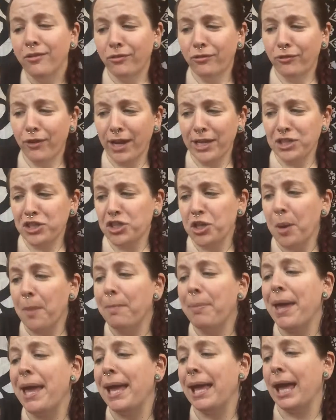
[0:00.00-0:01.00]
French
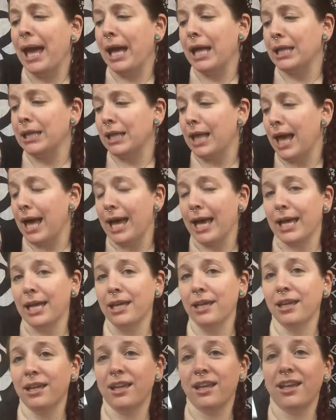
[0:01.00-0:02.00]
pink clay.